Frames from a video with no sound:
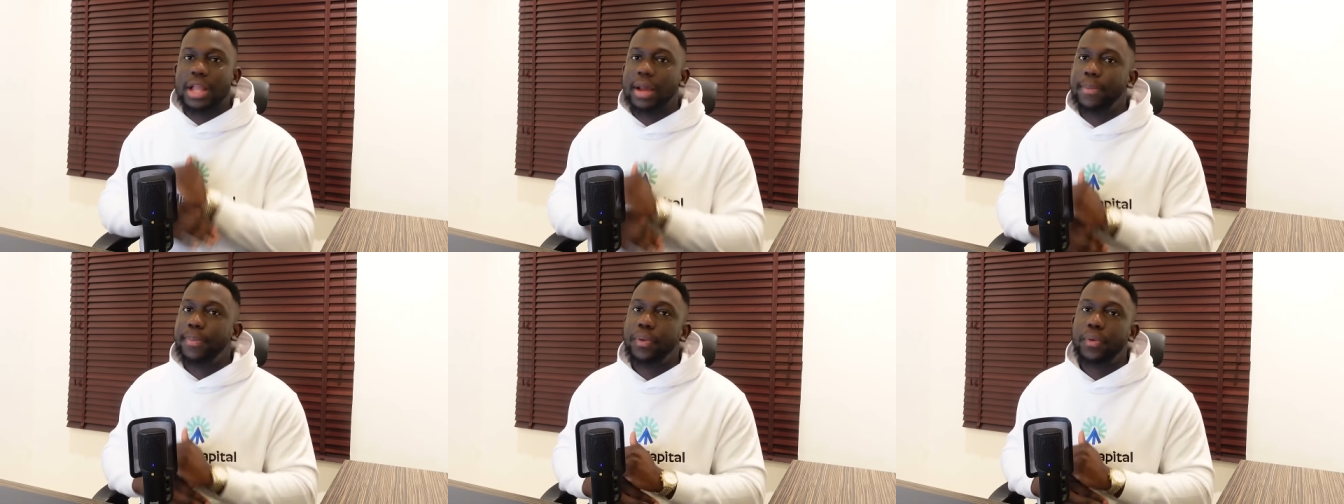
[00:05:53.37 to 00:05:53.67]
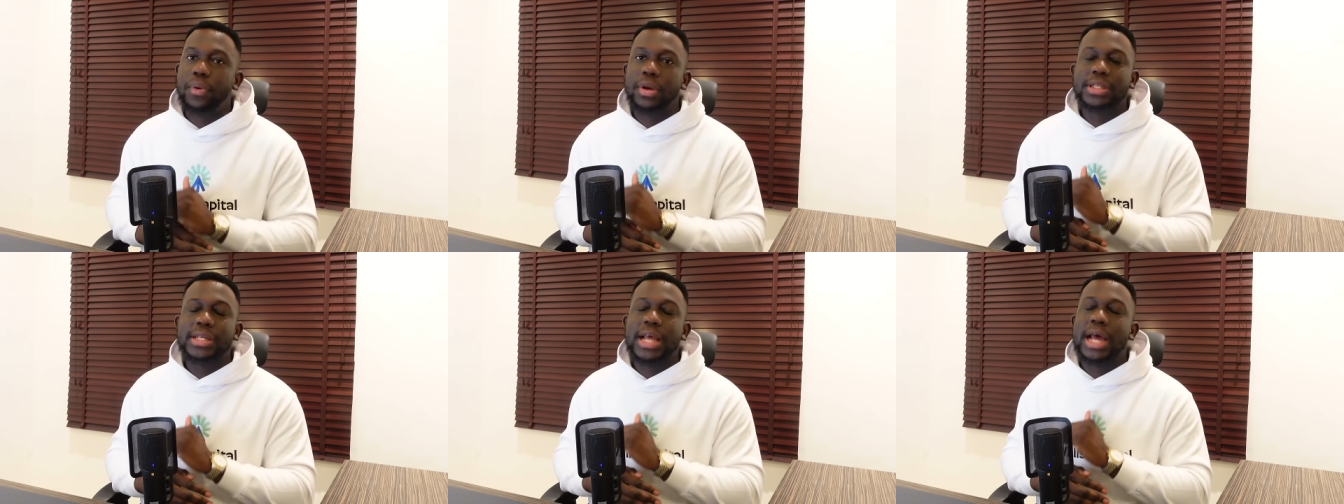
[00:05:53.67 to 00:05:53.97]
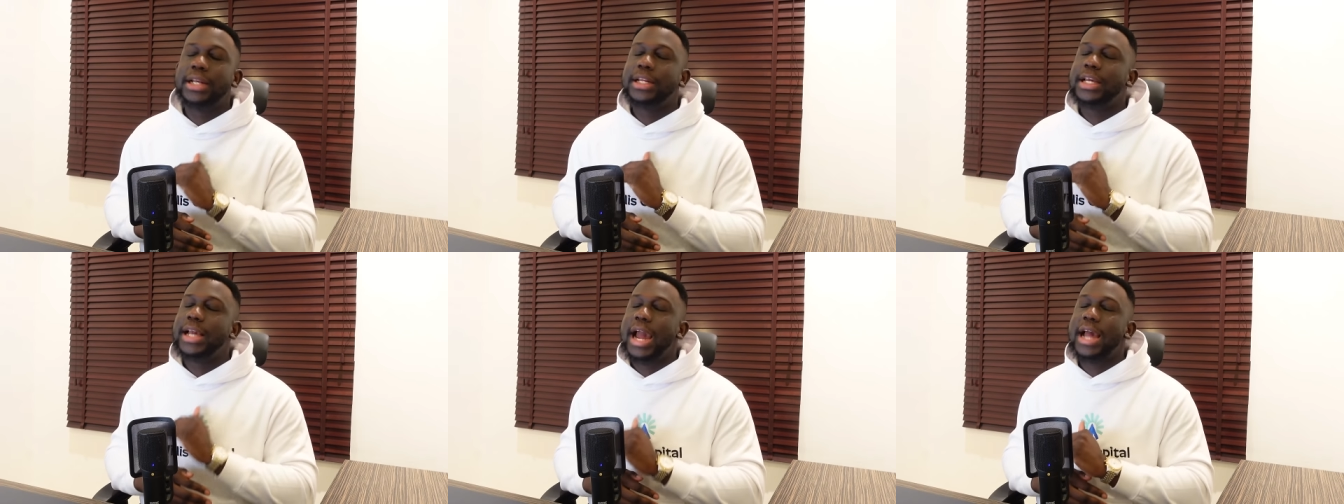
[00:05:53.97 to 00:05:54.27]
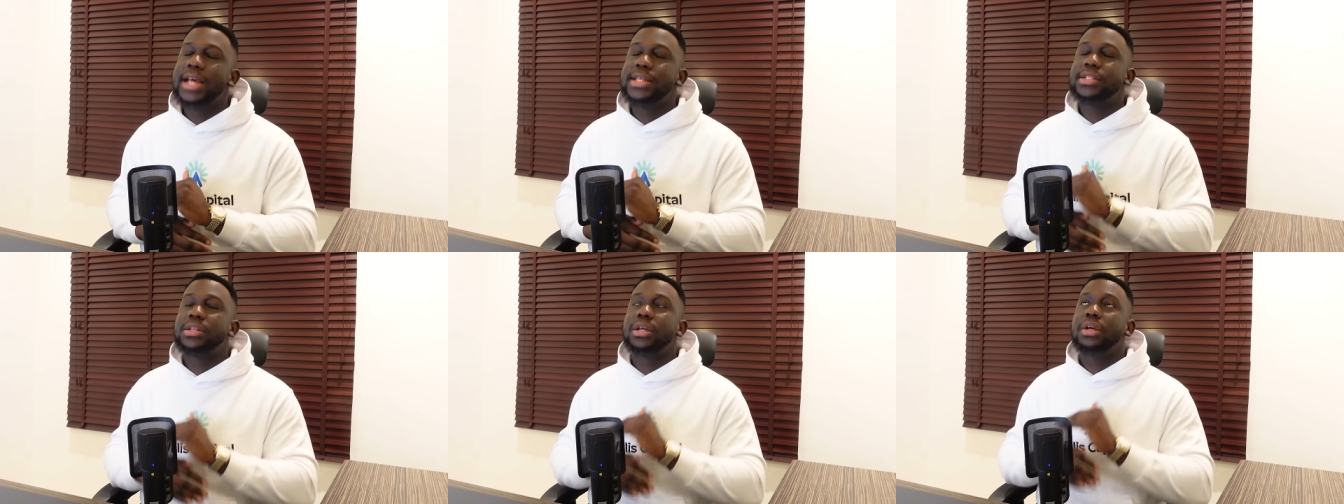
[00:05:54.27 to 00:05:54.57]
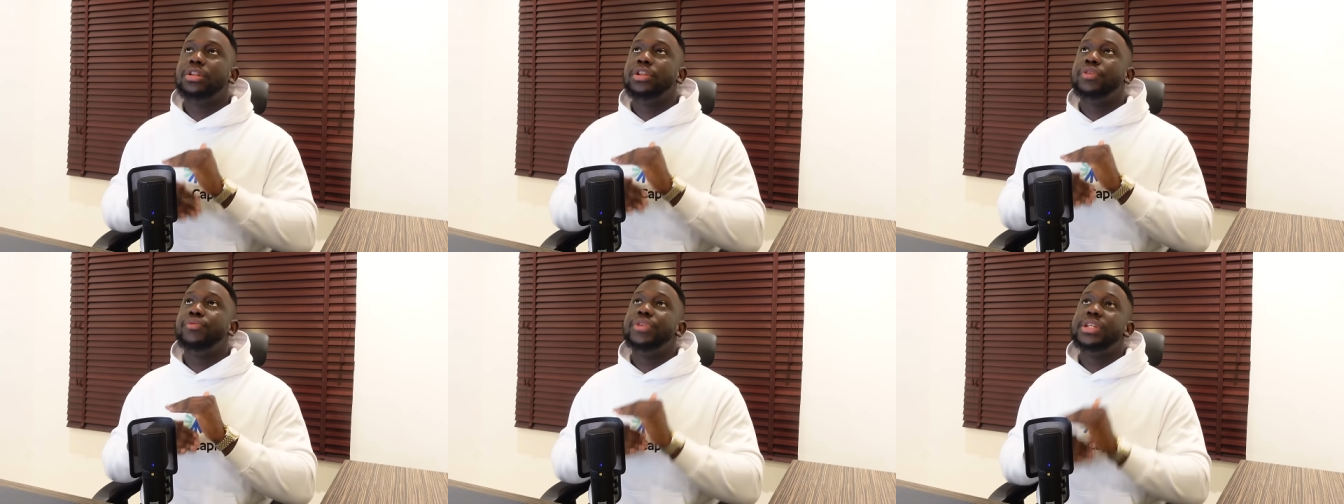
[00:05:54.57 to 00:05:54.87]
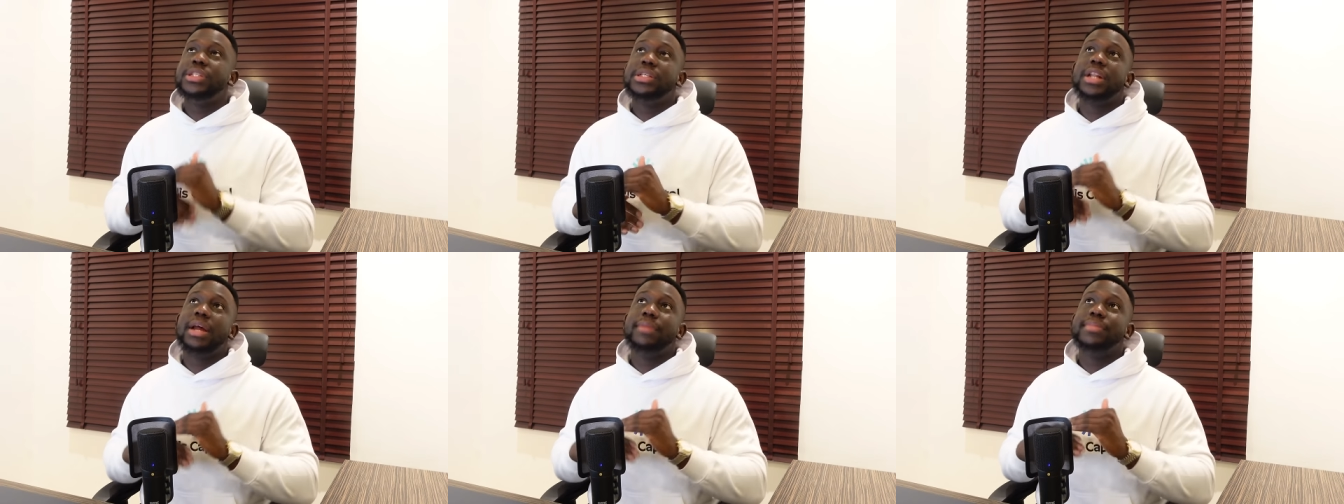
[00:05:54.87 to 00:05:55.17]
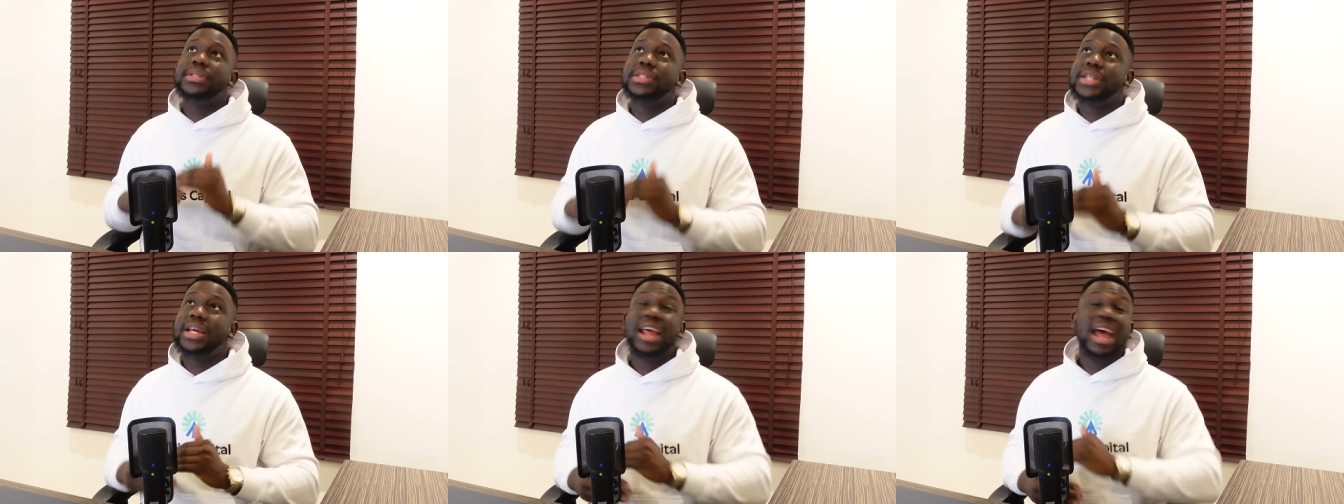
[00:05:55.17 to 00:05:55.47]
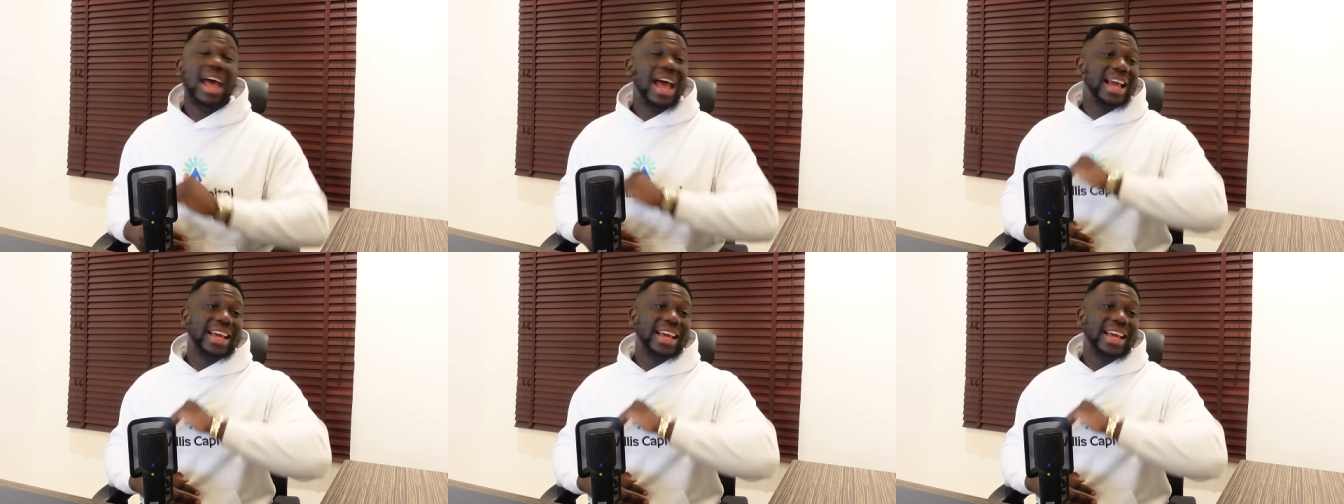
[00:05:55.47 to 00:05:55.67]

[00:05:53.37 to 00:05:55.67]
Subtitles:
And guys, the reason I'm saying,